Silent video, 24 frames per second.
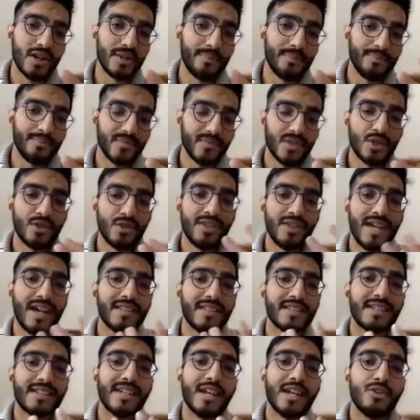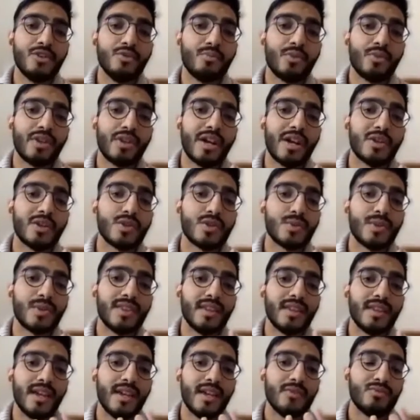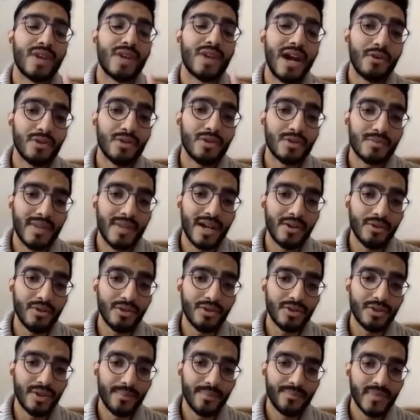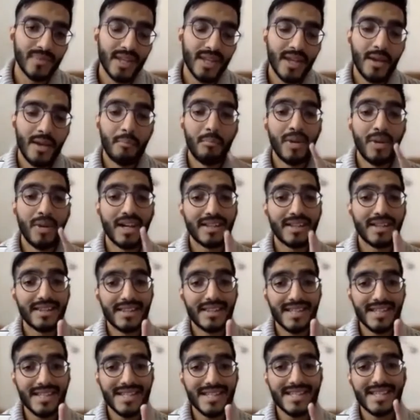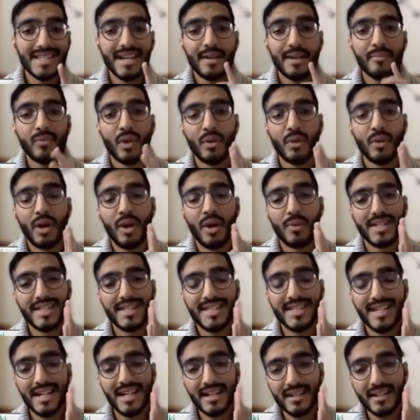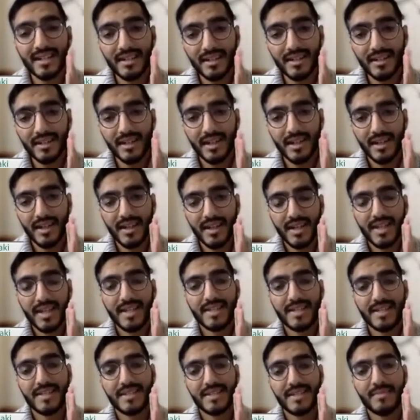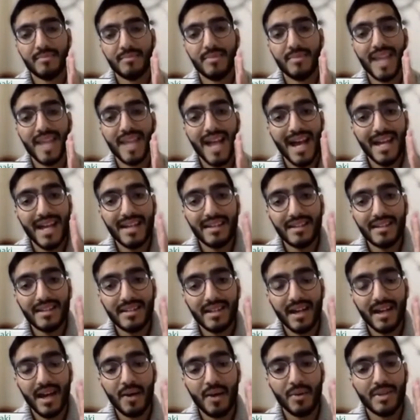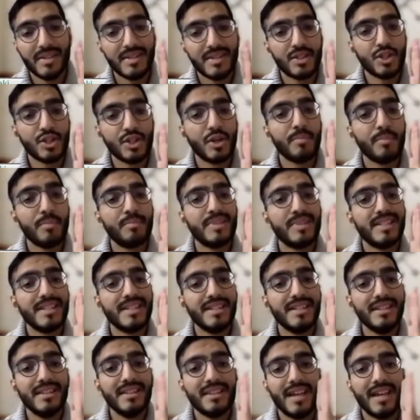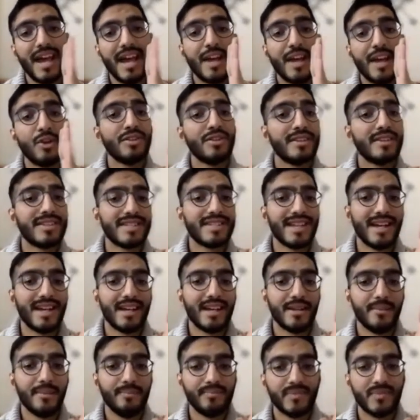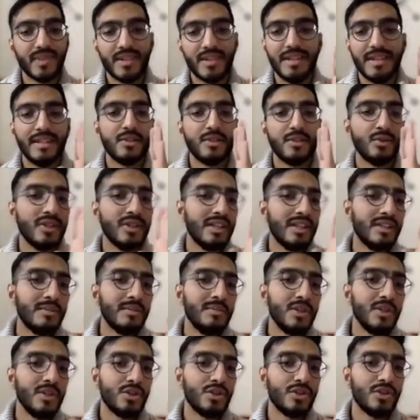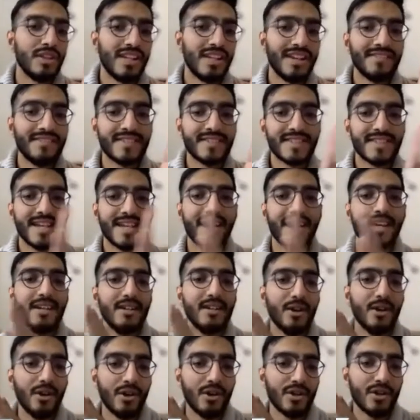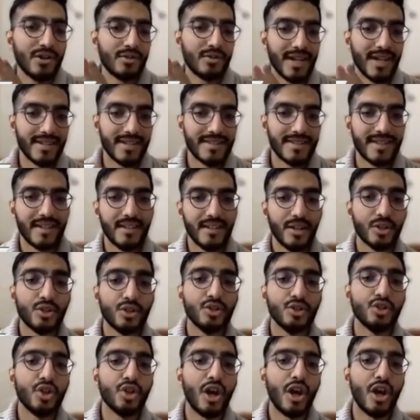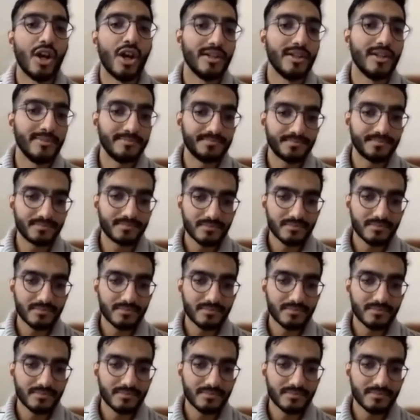Dad. So that again you pronounce with a round mouth, but this time our tongue is behind our top teeth and on the side. It could either be on your left side or your right side. Dad.